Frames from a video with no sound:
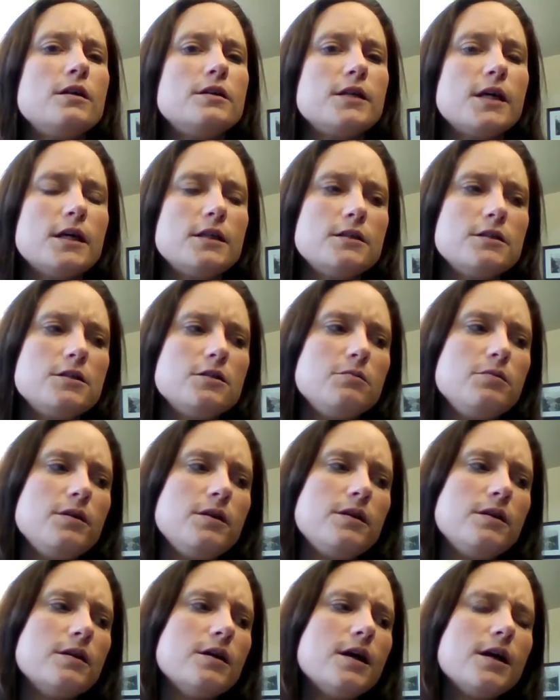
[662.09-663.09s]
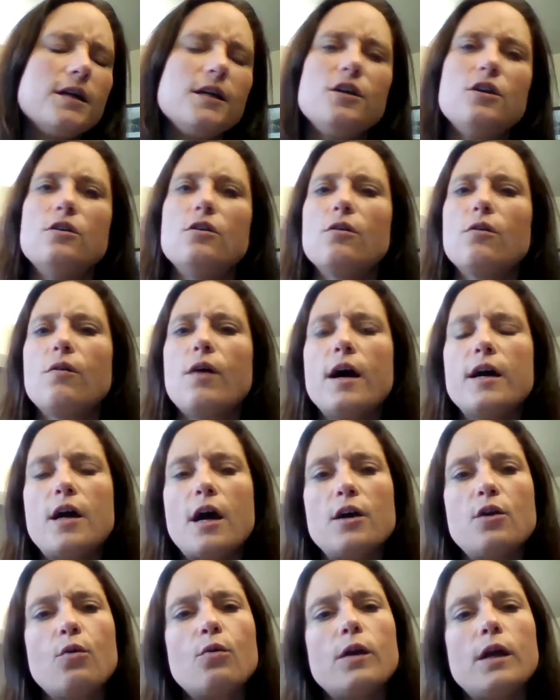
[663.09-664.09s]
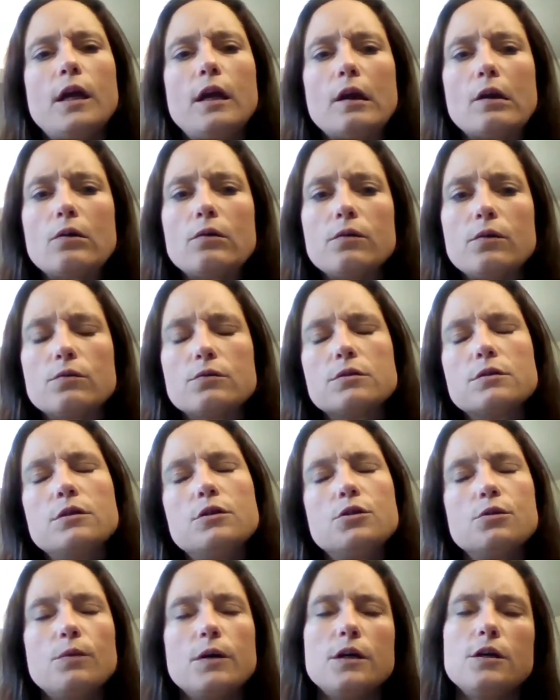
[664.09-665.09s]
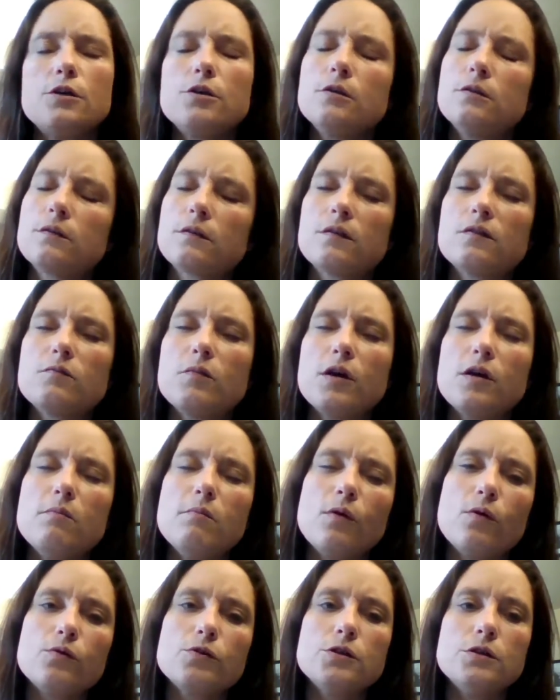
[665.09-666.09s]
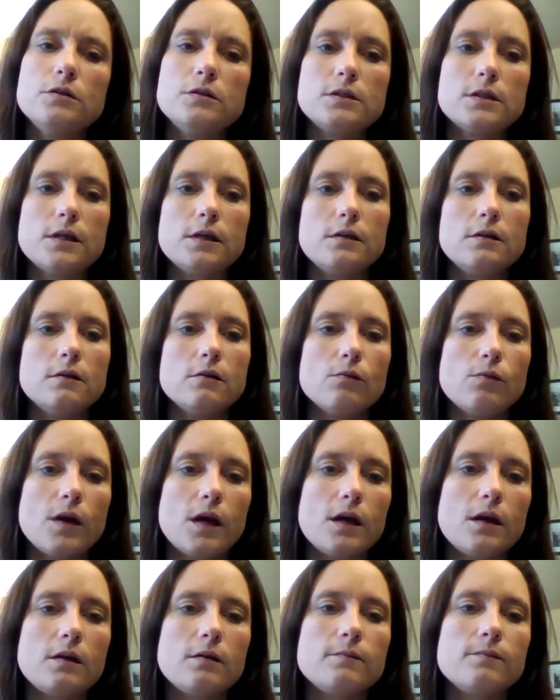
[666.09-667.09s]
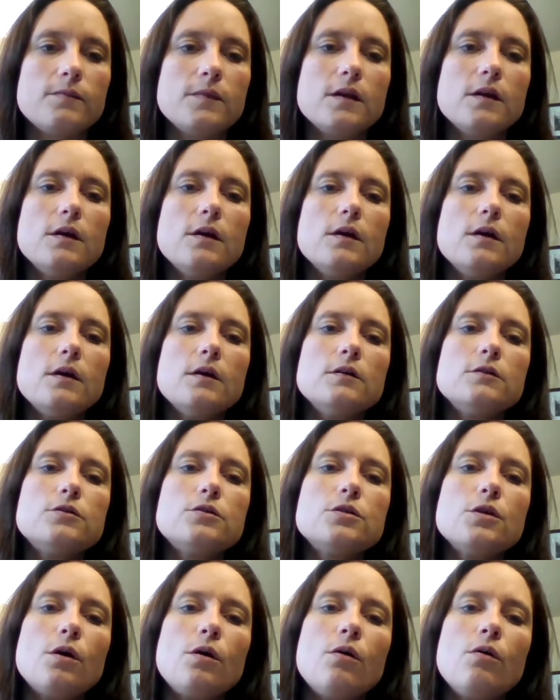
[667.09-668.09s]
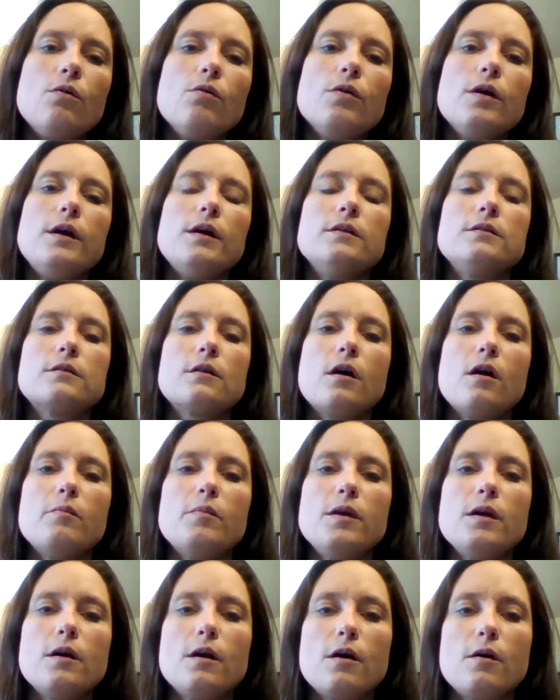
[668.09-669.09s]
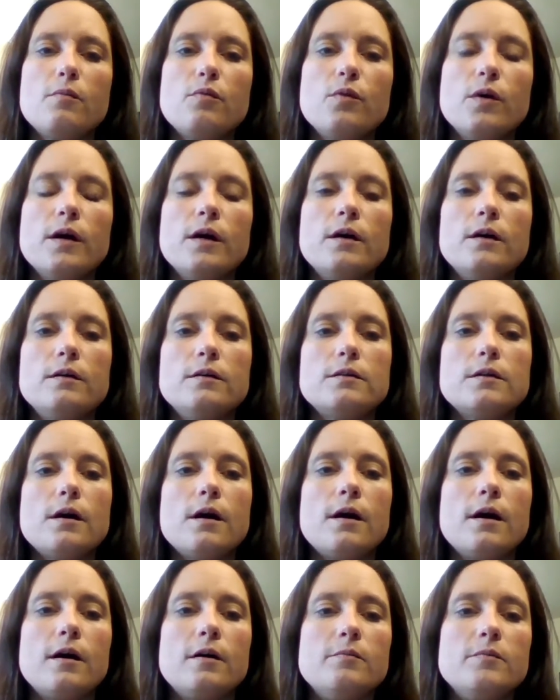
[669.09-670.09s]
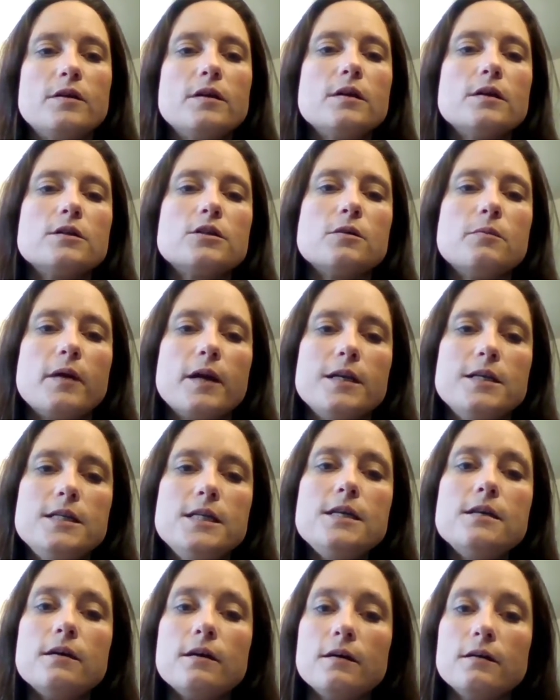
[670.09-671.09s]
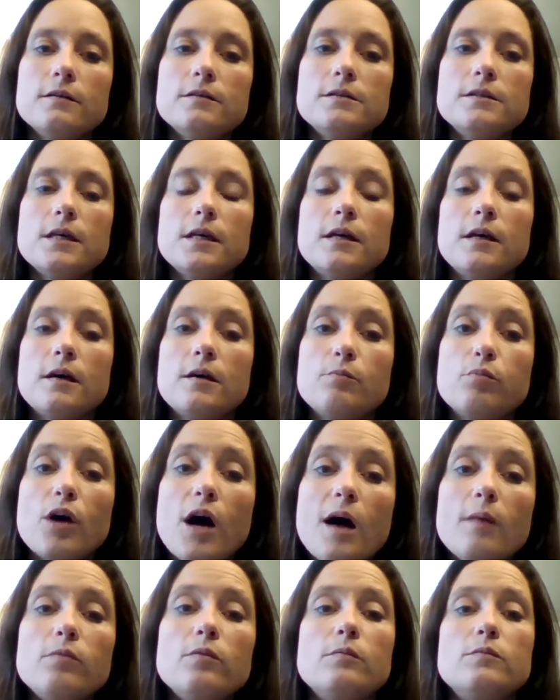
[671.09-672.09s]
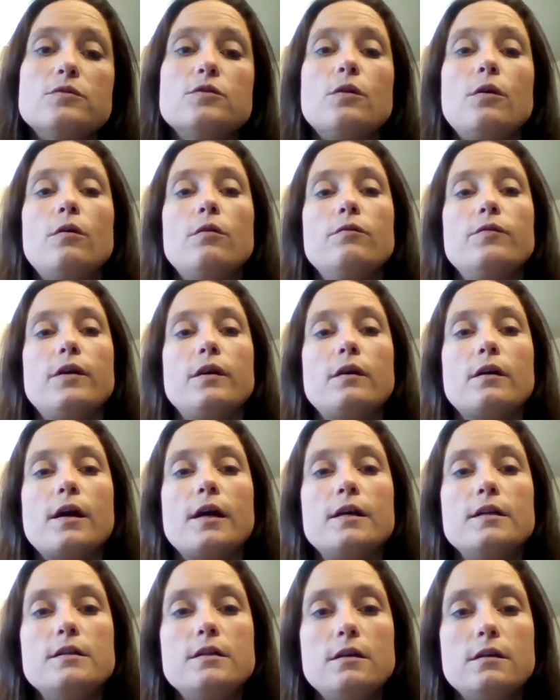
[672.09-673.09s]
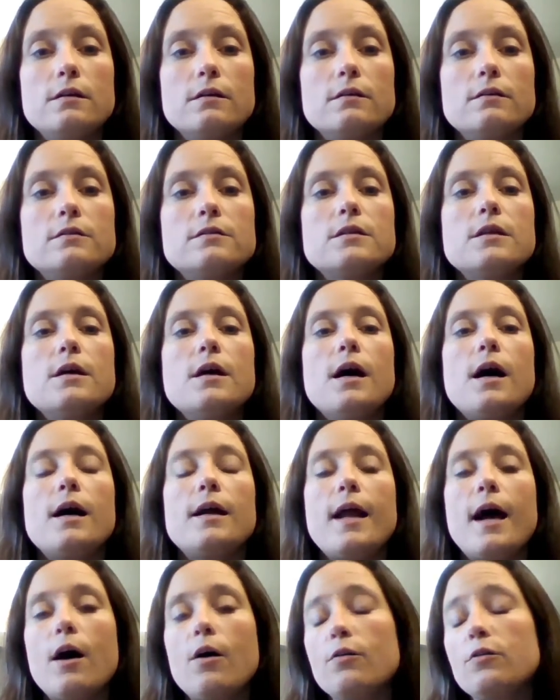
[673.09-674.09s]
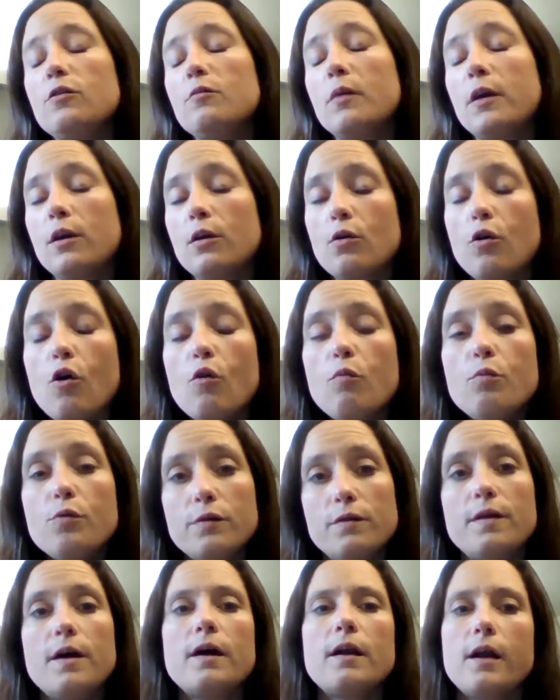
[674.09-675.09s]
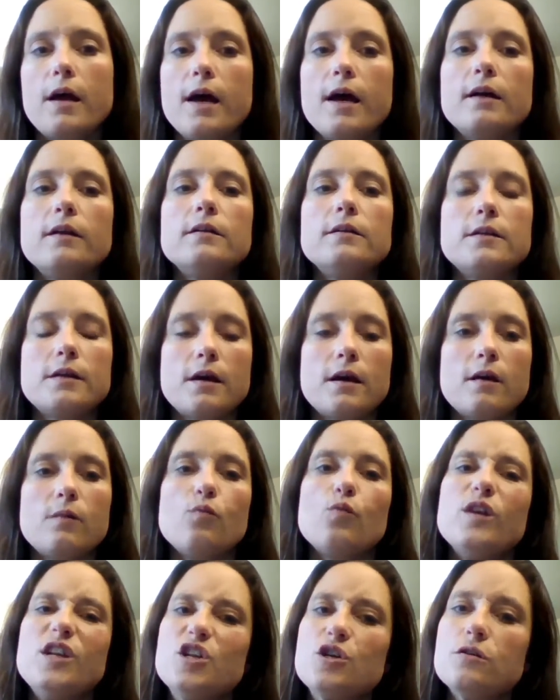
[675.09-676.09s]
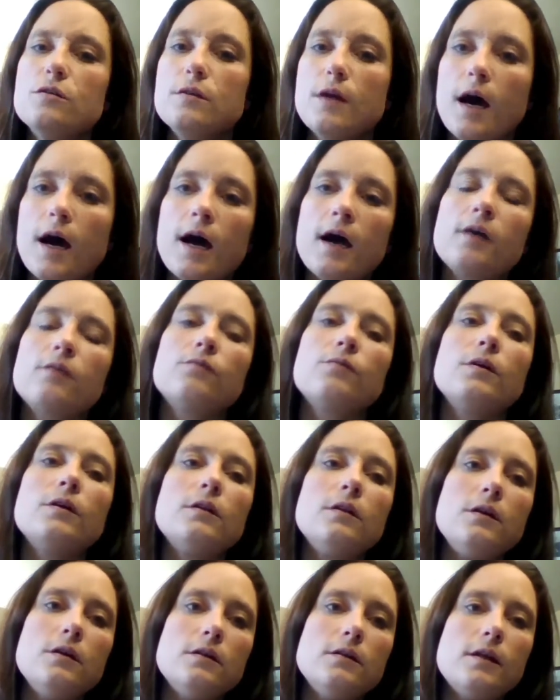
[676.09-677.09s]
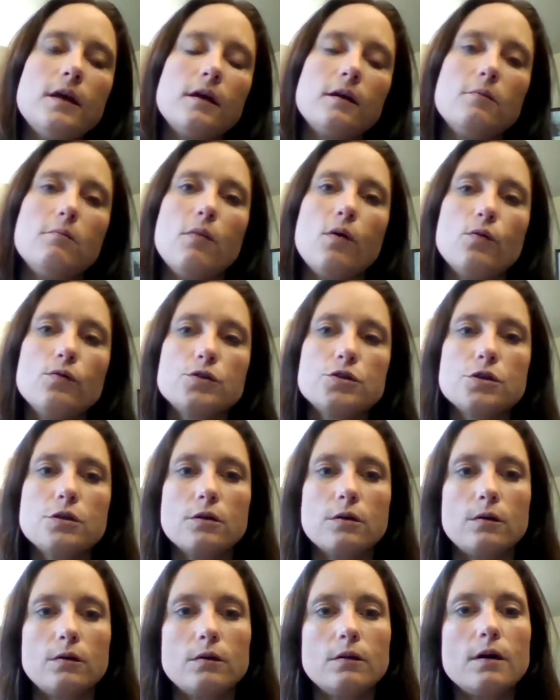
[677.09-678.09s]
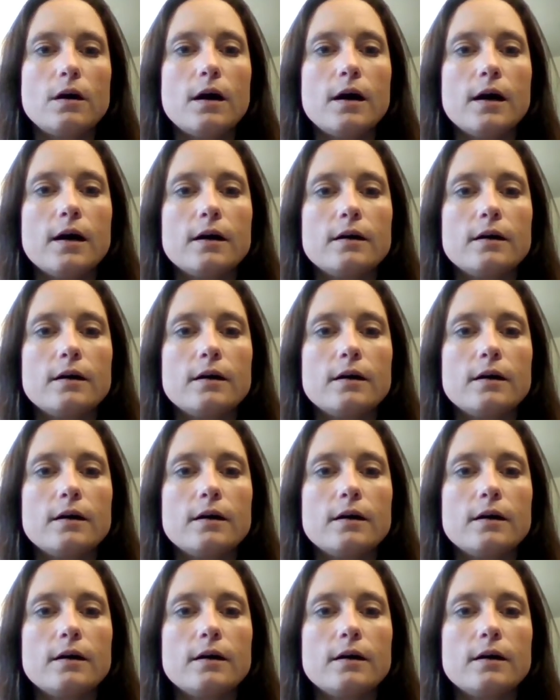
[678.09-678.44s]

it tends to be, you know, I don't handle those situations because my emotions get in the way. So it's coming up with some ideas, problem solving ideas on how you might cope with that ahead of time when you're not really in that emotional,